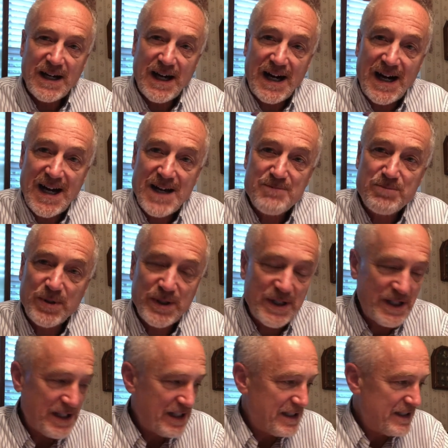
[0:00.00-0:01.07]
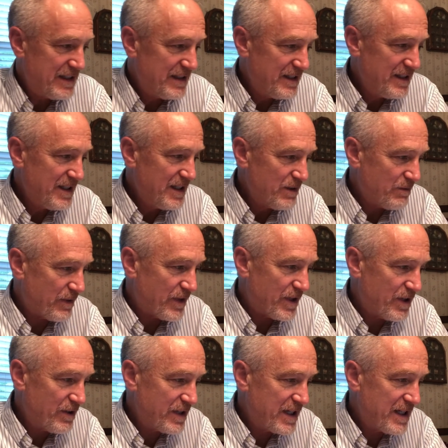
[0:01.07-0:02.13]
I plead with
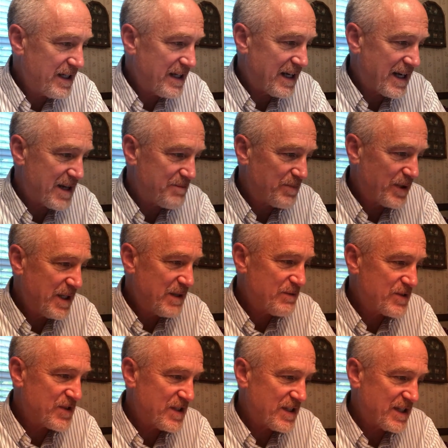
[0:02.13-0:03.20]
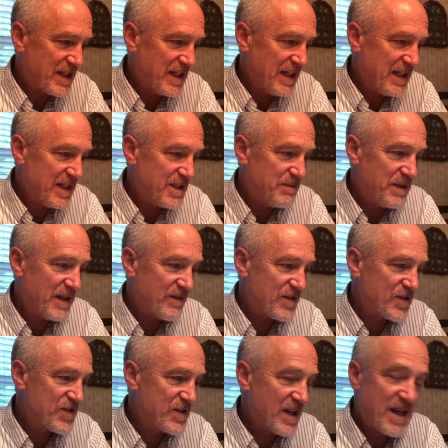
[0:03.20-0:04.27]
Euodia and I plead with Syntyche to be of the
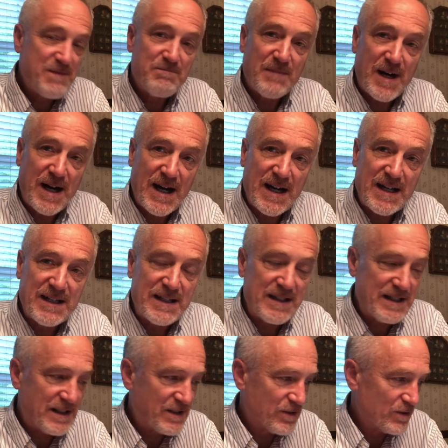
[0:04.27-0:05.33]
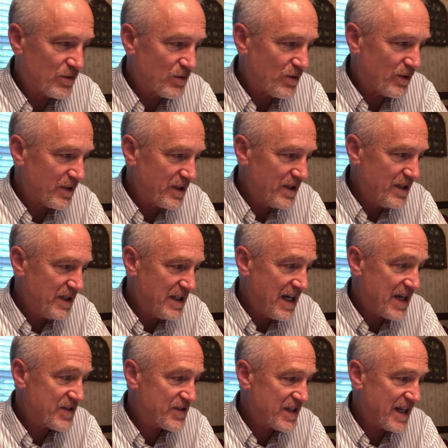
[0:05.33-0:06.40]
same mind in the Lord.
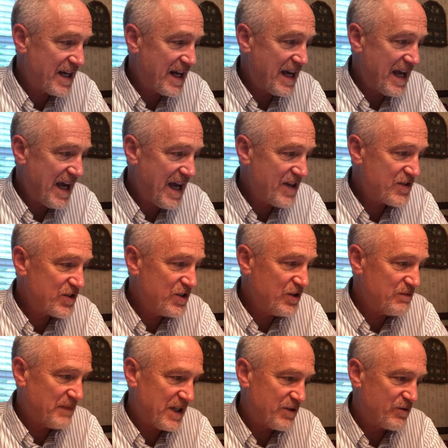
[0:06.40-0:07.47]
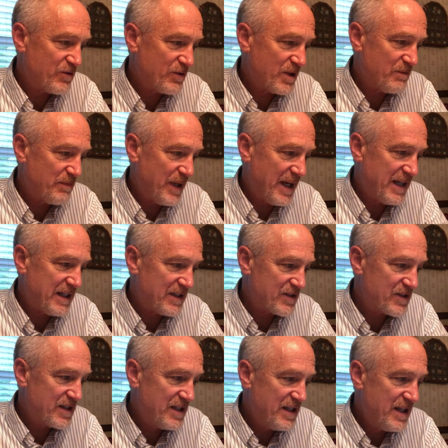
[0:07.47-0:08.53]
Yes, and I ask you, my true
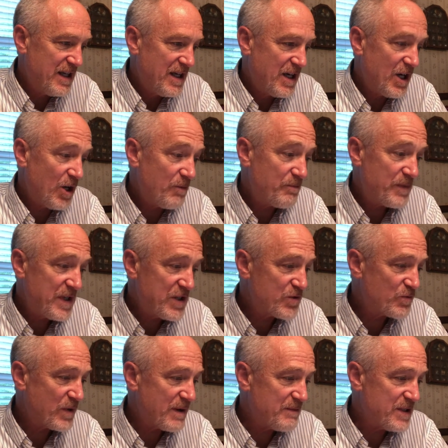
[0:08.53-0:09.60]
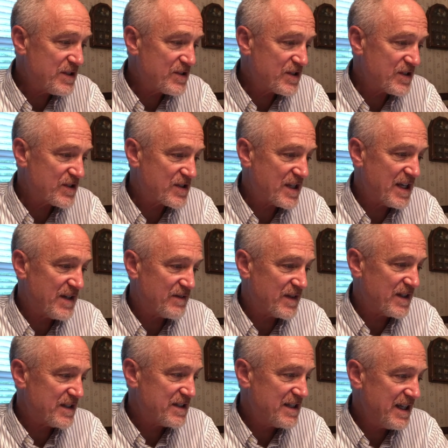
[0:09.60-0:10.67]
companions, help these women since they have
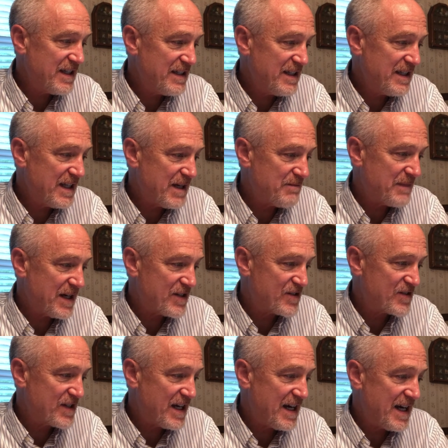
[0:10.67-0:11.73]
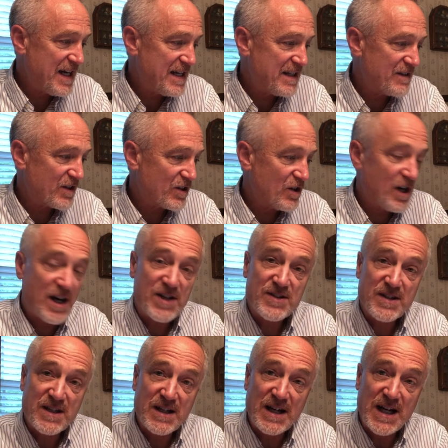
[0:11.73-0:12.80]
contended at my side in the cause
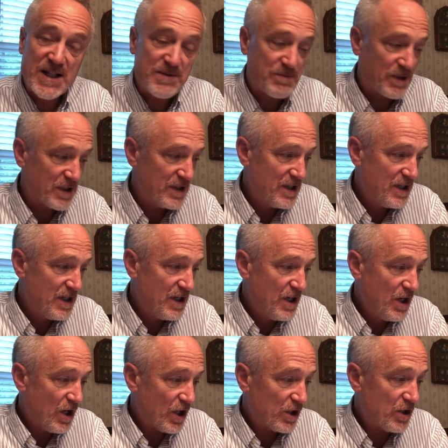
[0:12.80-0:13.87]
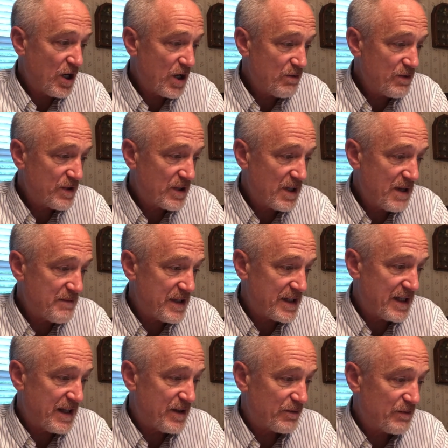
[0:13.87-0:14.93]
of the gospel, along with
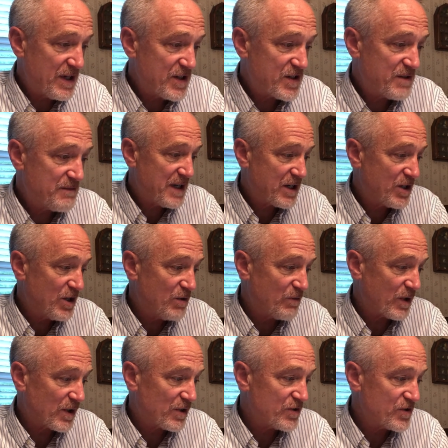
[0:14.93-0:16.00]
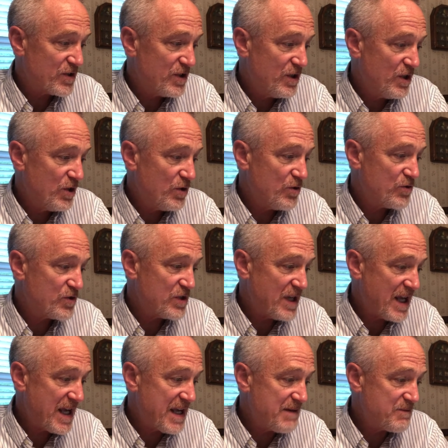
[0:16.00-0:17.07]
Clement and the rest co-workers, whose
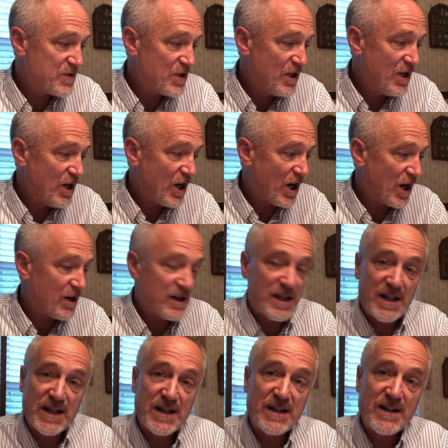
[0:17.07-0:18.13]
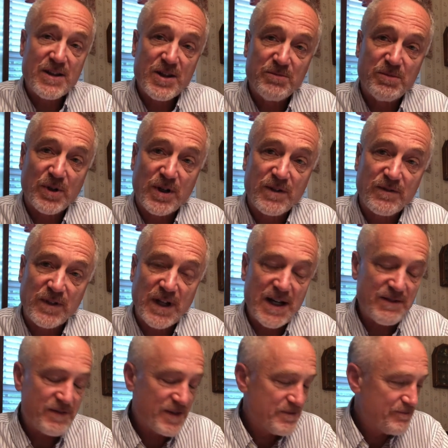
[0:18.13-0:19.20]
names are in the book of
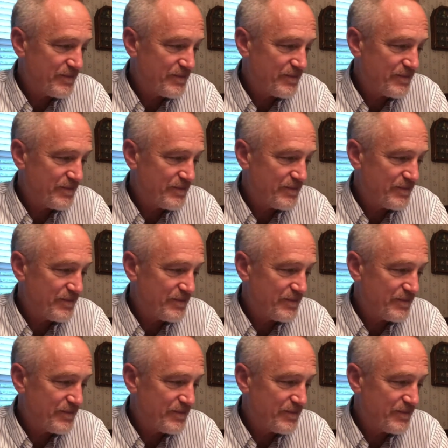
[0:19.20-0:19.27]
life."